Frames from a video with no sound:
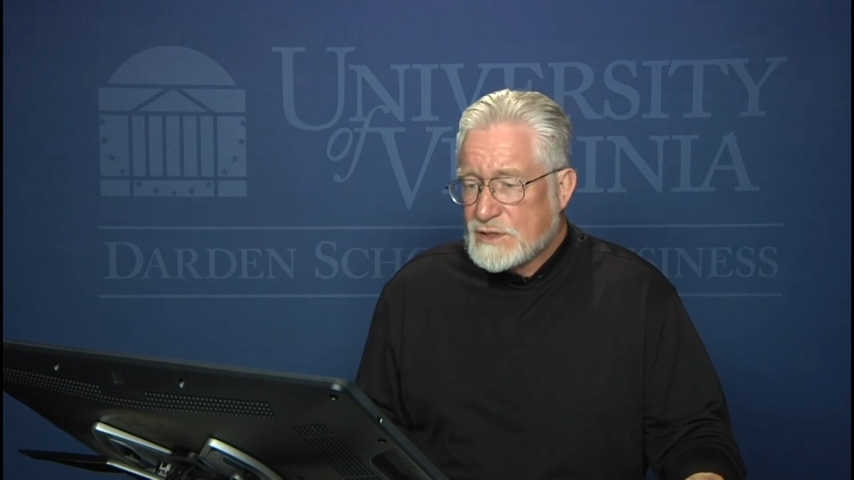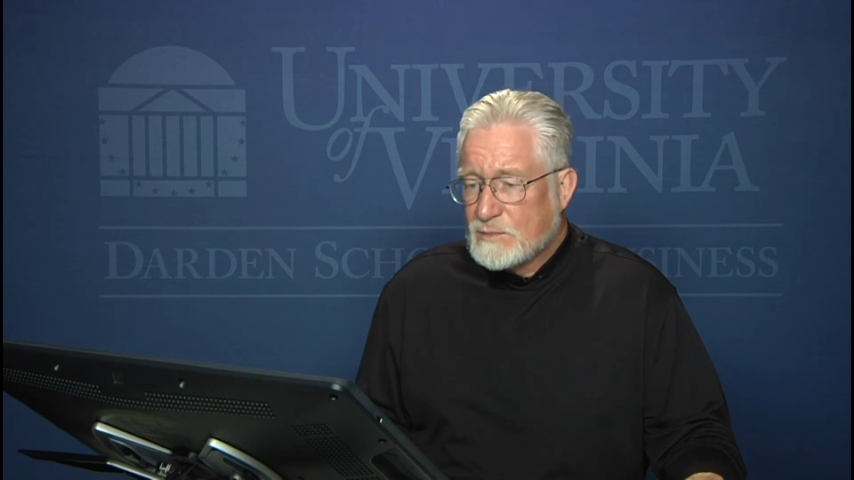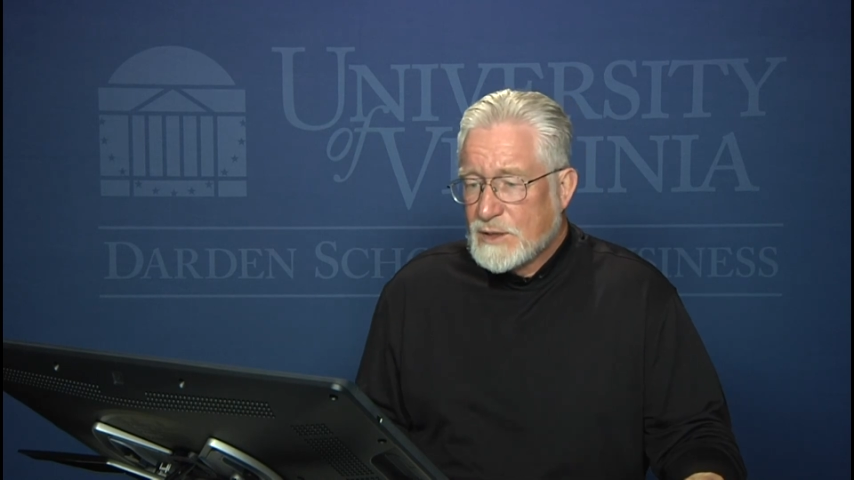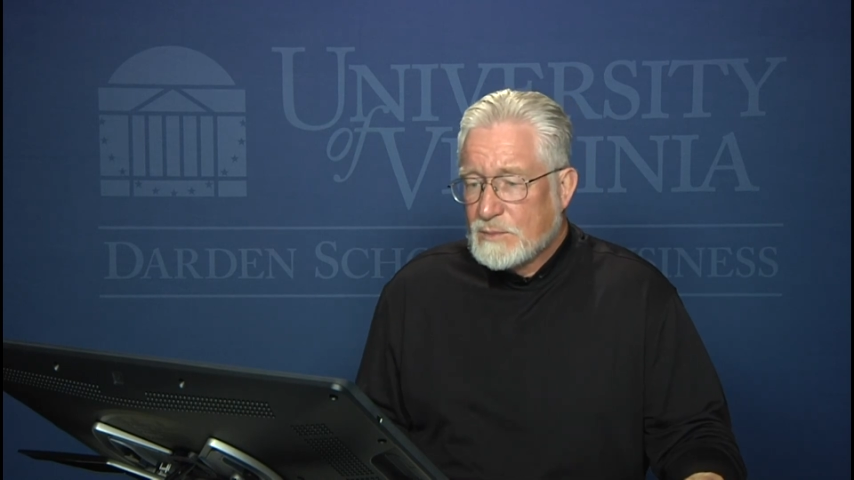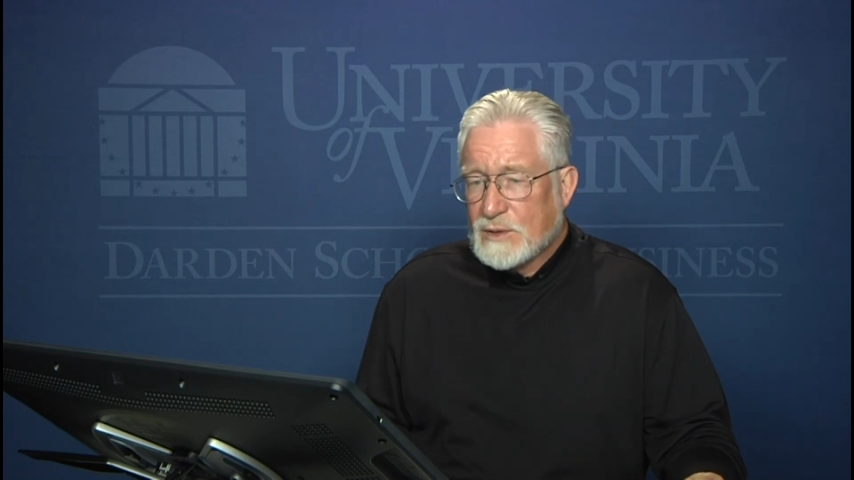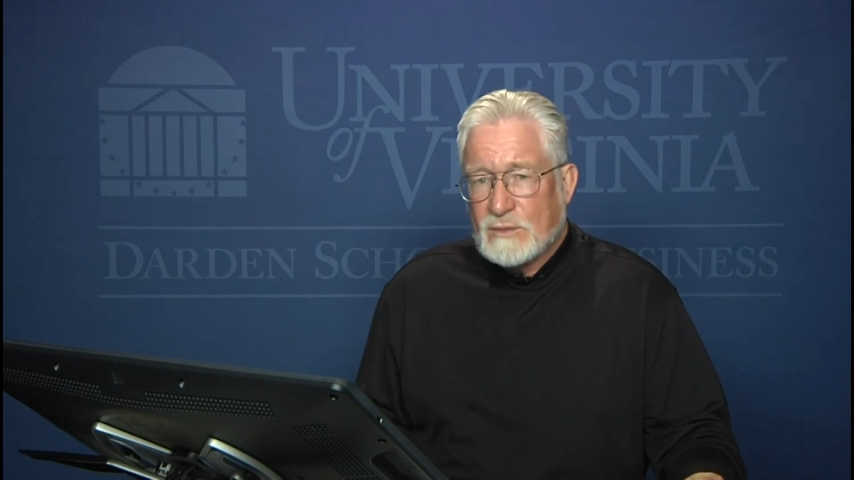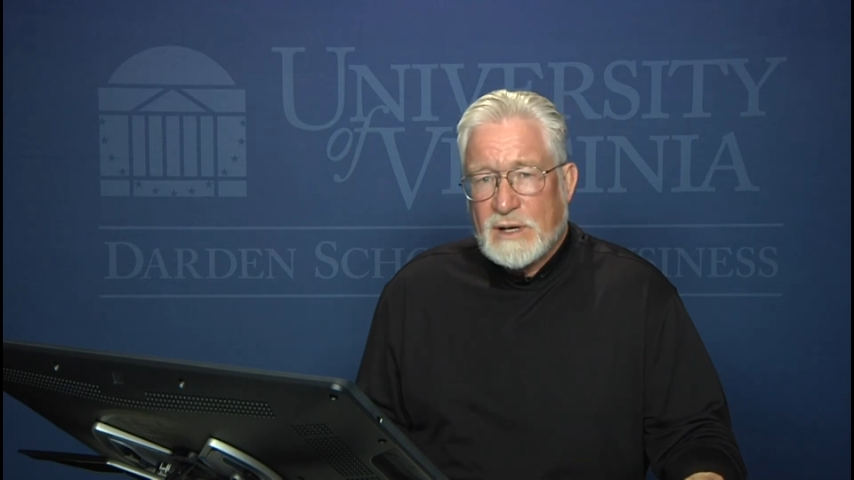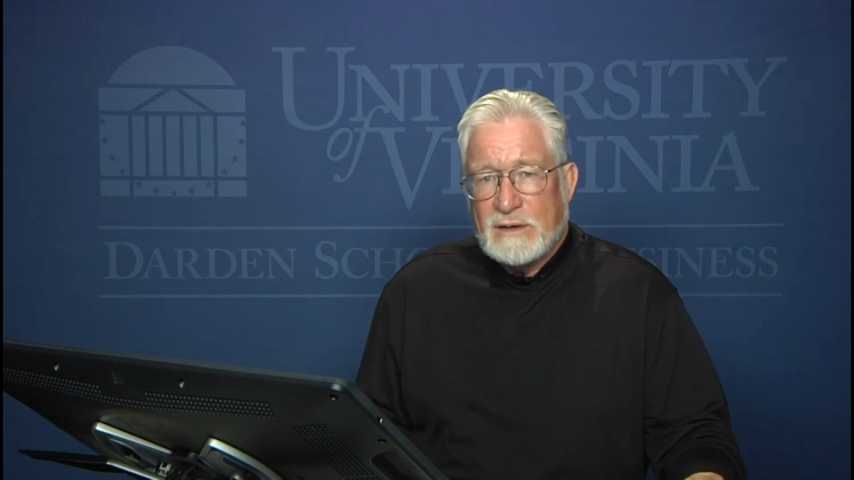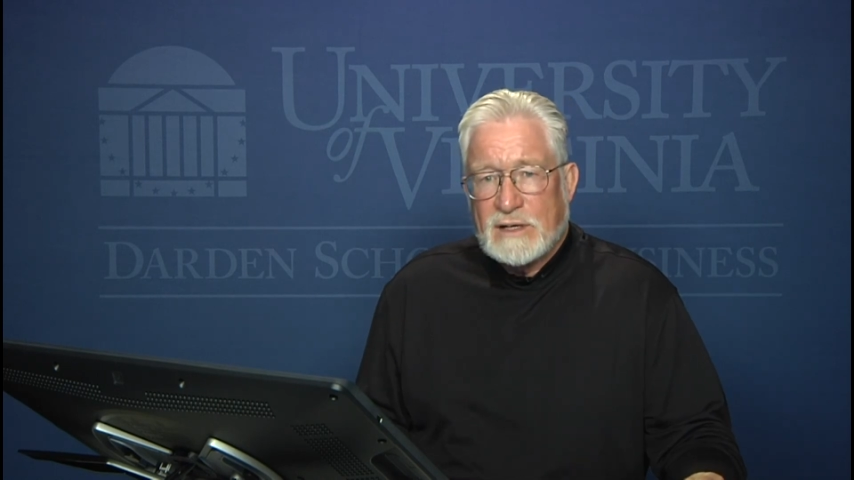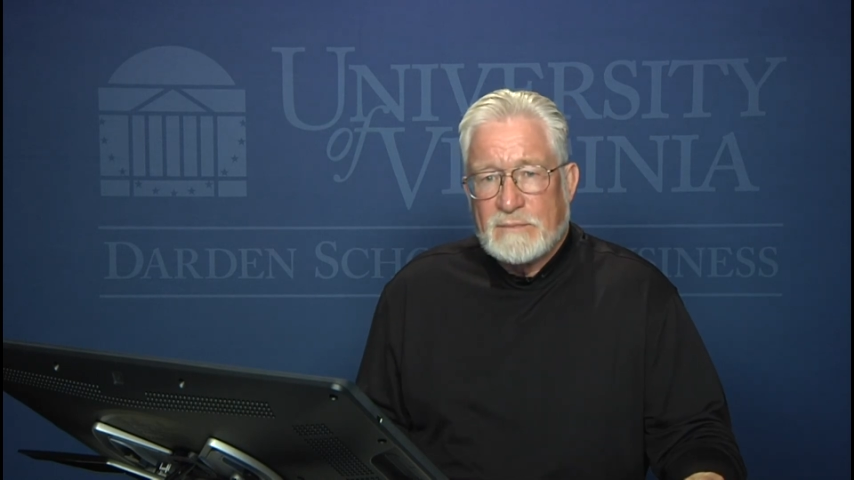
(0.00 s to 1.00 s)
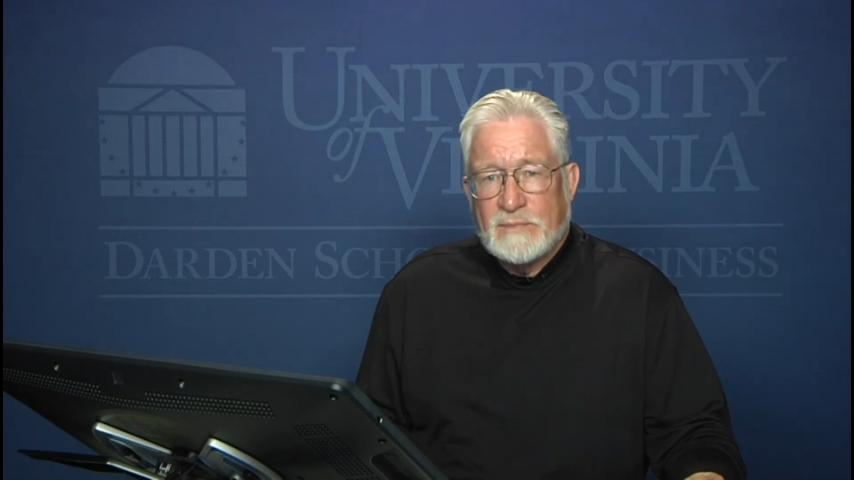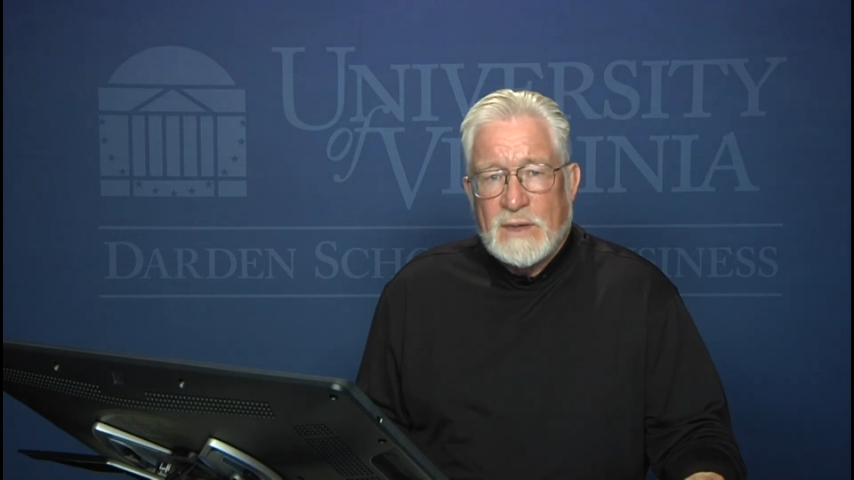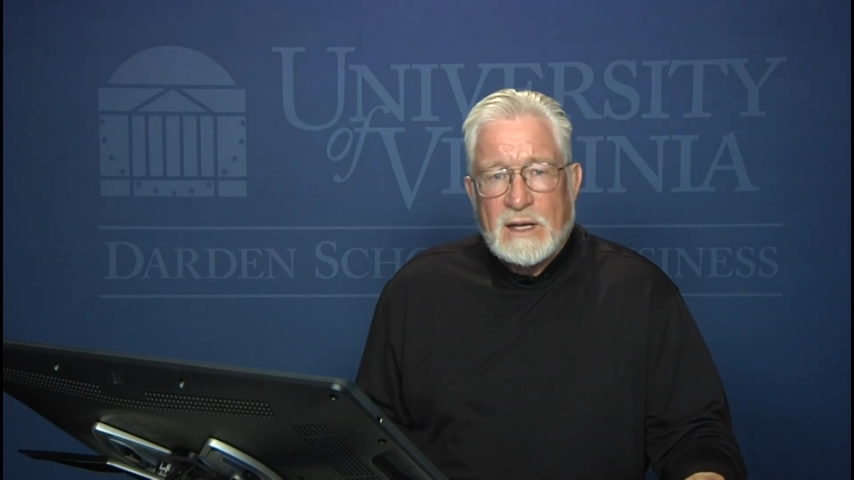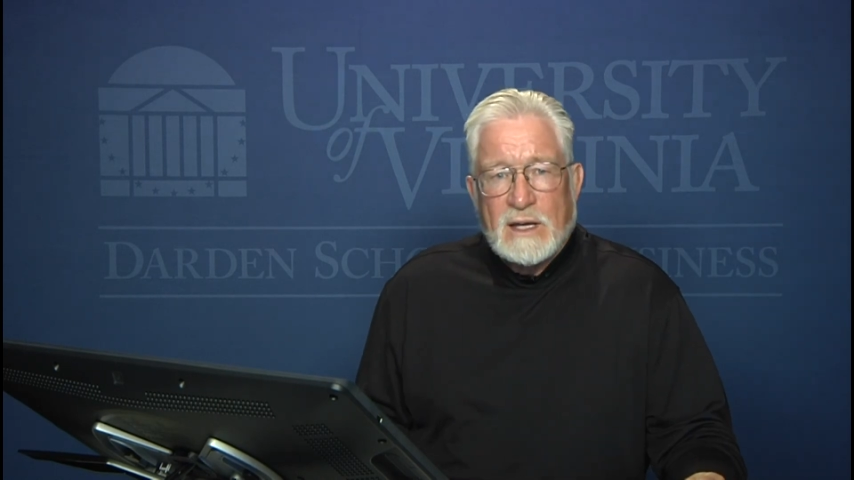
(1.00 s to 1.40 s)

the people around him.